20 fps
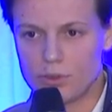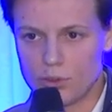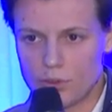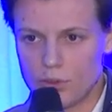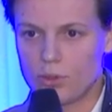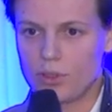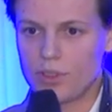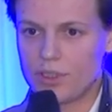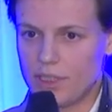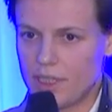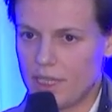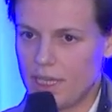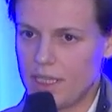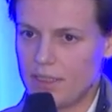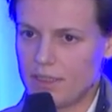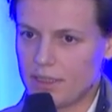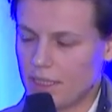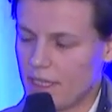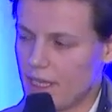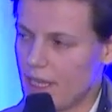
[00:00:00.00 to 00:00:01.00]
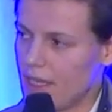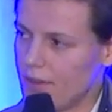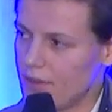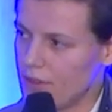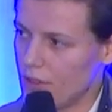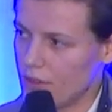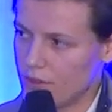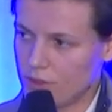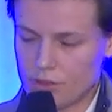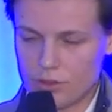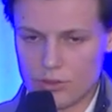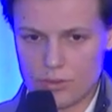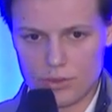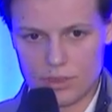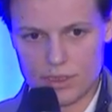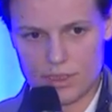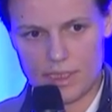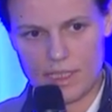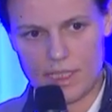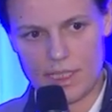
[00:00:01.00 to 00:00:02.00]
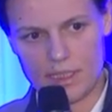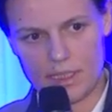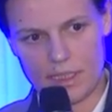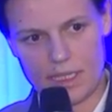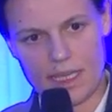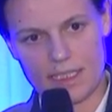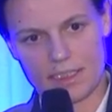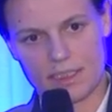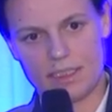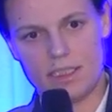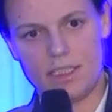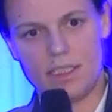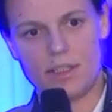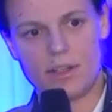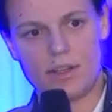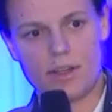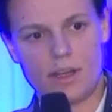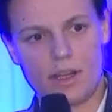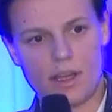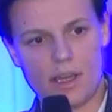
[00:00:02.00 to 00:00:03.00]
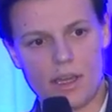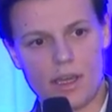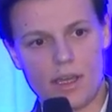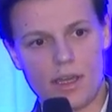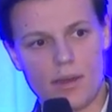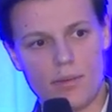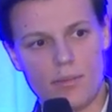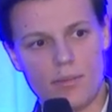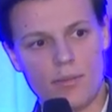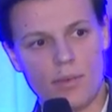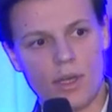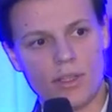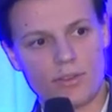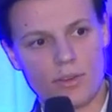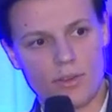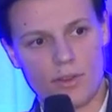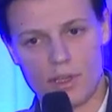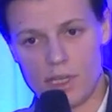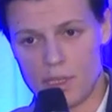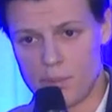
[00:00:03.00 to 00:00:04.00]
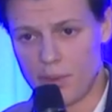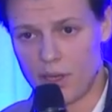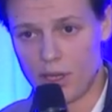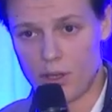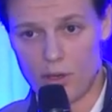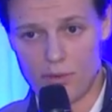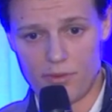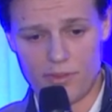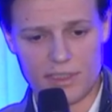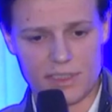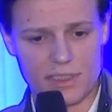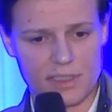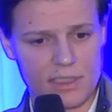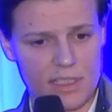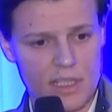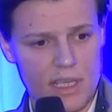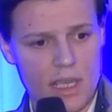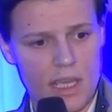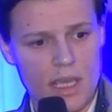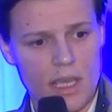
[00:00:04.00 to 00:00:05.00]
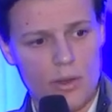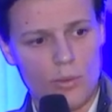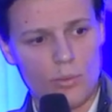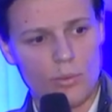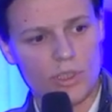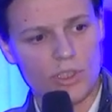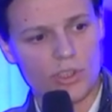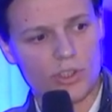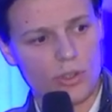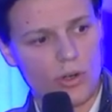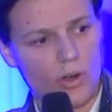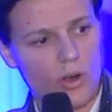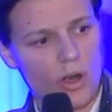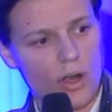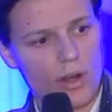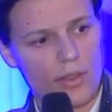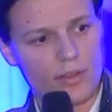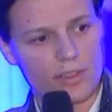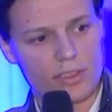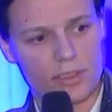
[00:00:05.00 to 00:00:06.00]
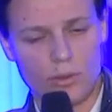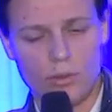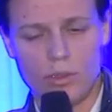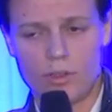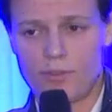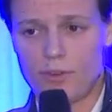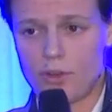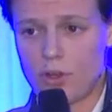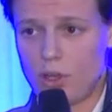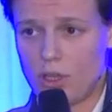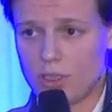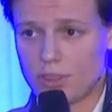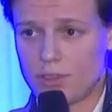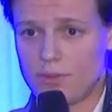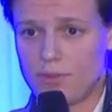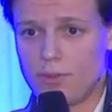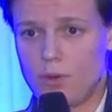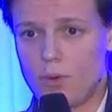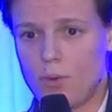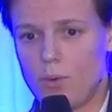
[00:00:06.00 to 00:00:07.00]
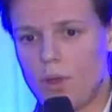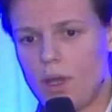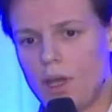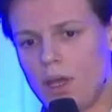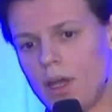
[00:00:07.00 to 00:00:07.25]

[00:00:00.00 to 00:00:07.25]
to coordinate, and I had the honor to coordinate last year under the NEPAC office, which are the Solar for Kosovo